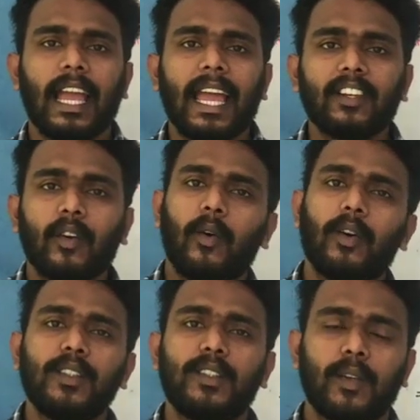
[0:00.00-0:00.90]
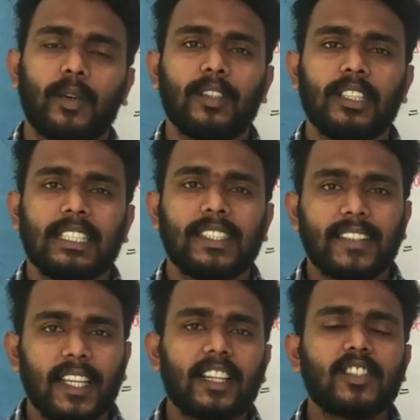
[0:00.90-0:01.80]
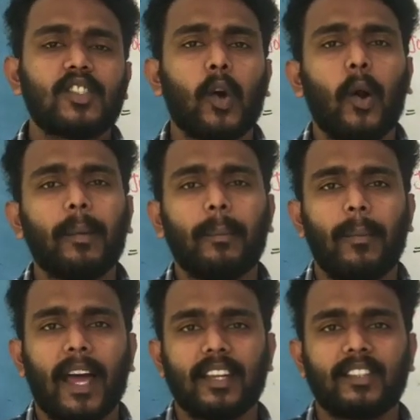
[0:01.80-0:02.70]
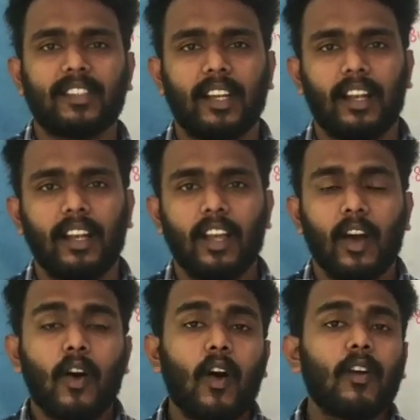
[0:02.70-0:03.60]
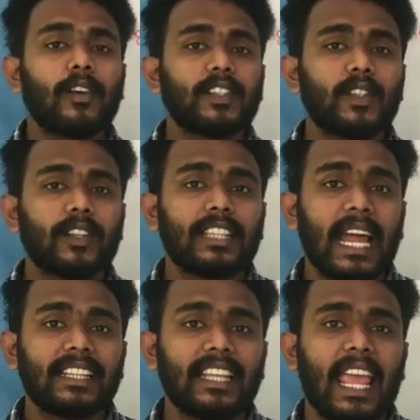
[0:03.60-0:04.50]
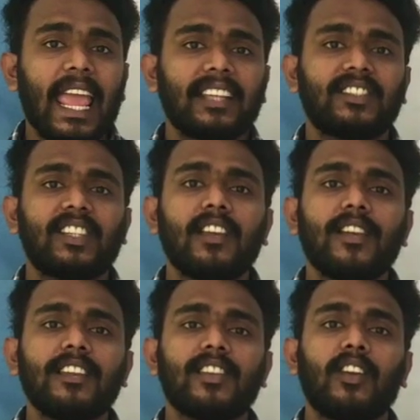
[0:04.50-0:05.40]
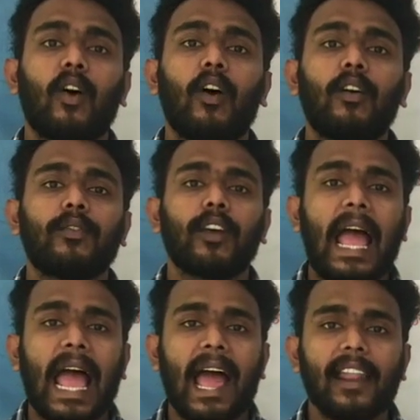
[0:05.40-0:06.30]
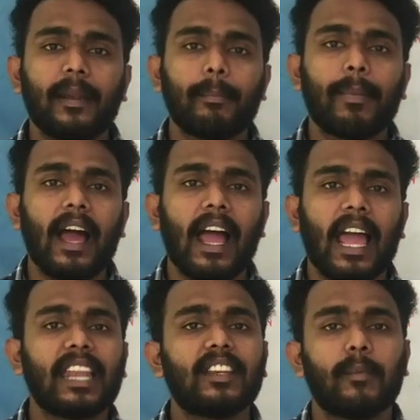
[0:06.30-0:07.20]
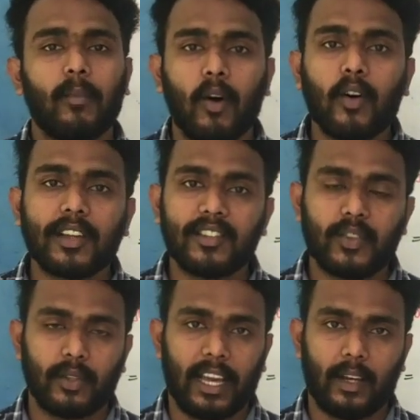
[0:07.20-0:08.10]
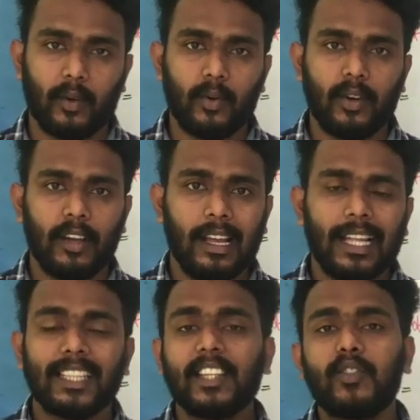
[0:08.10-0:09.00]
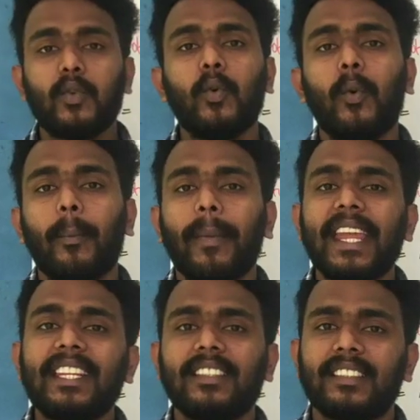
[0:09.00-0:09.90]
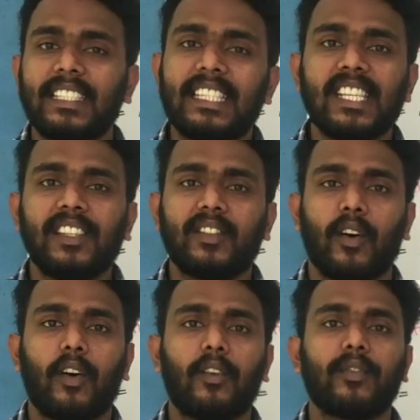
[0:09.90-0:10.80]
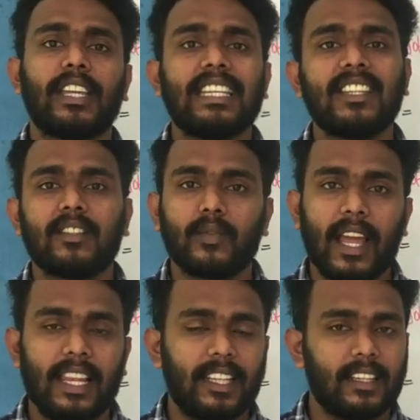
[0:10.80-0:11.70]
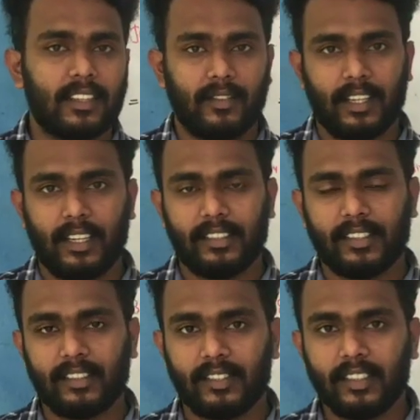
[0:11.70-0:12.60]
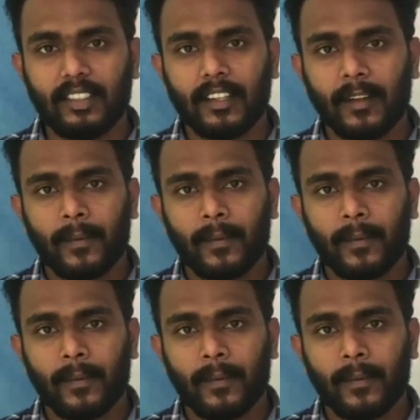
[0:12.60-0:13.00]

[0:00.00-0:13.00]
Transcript: And also Sir John Marshall oversaw that the excavation of Harappa and Mohenjo-daro, the two main cities of Indus Valley civilization,